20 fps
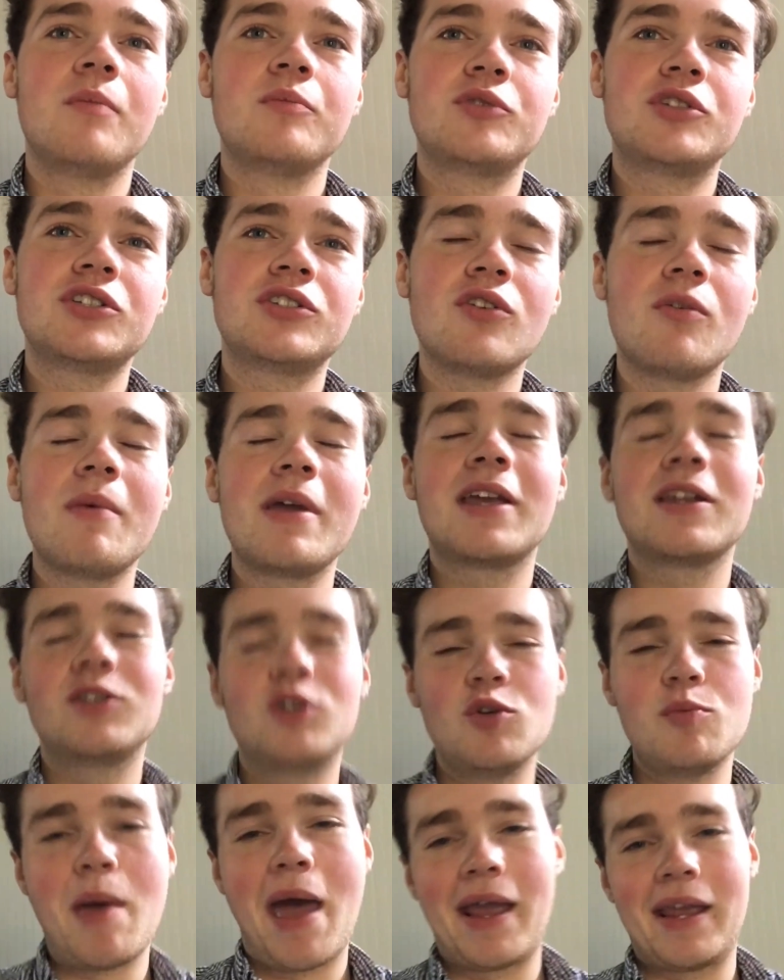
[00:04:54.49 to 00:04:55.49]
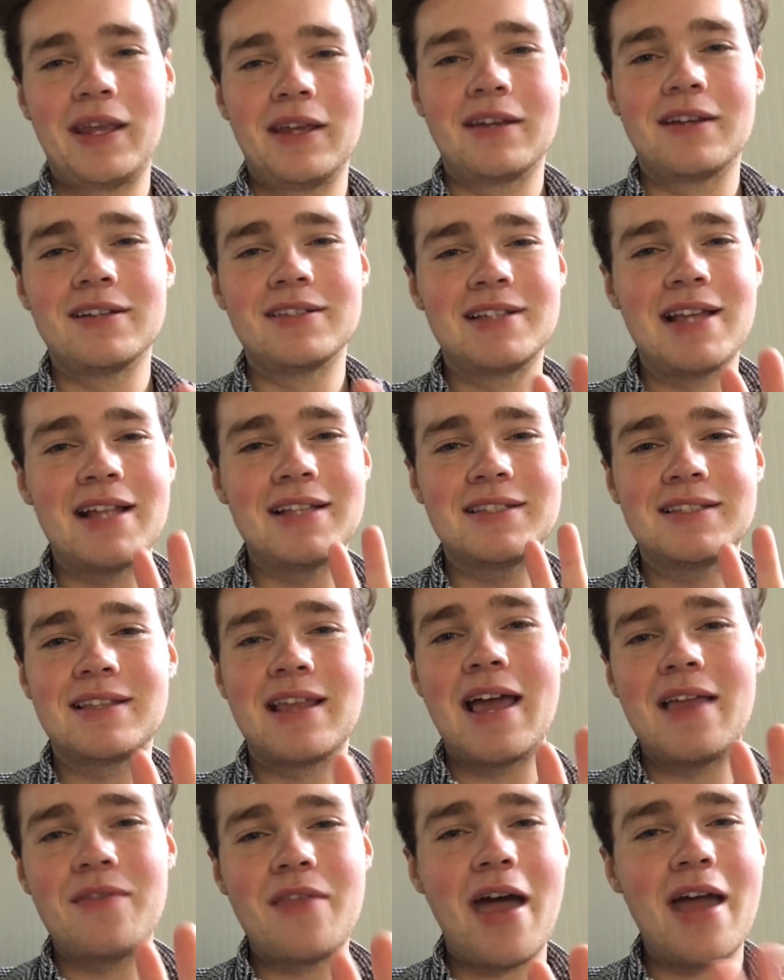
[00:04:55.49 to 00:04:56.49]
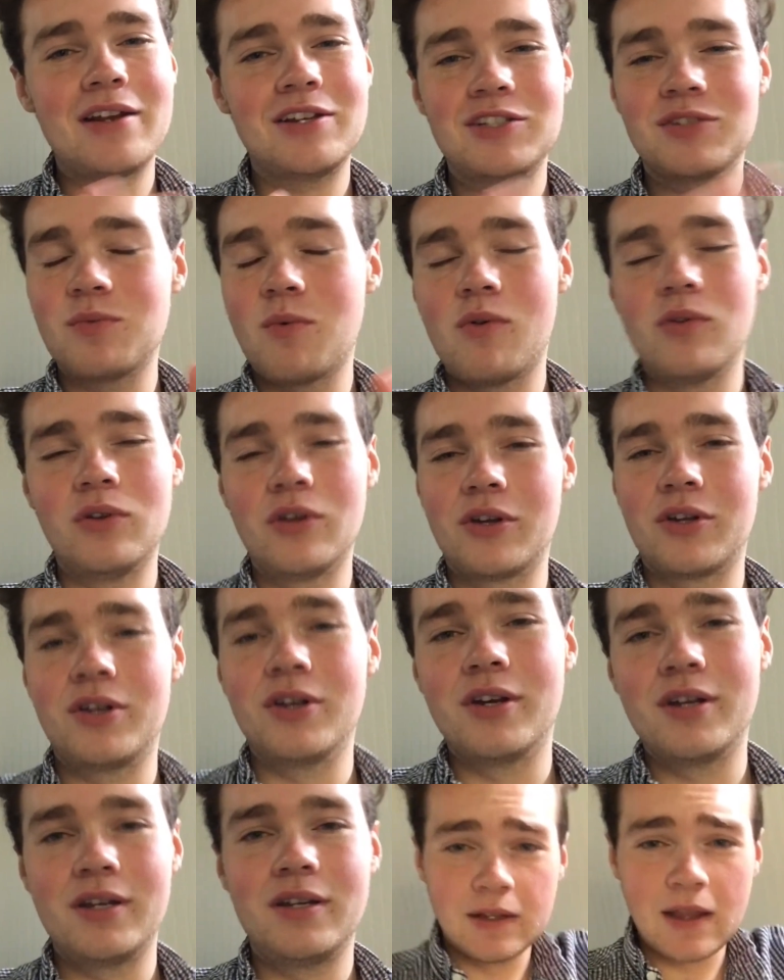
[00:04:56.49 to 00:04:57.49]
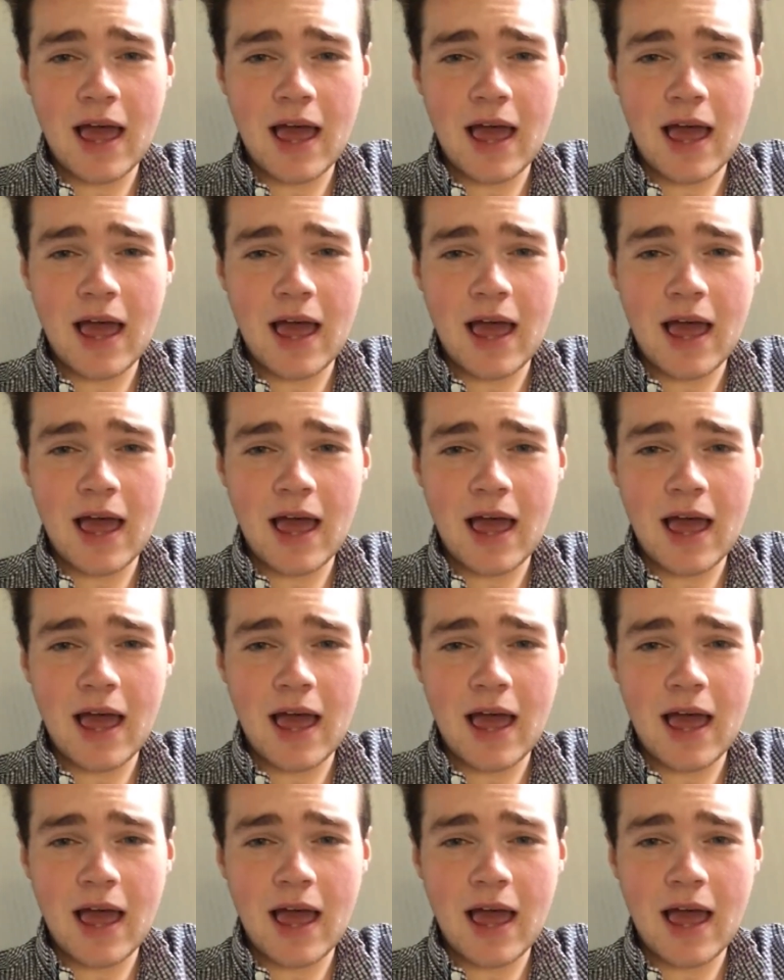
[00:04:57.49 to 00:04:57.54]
Just don't make it too baggy, because that just won't look good.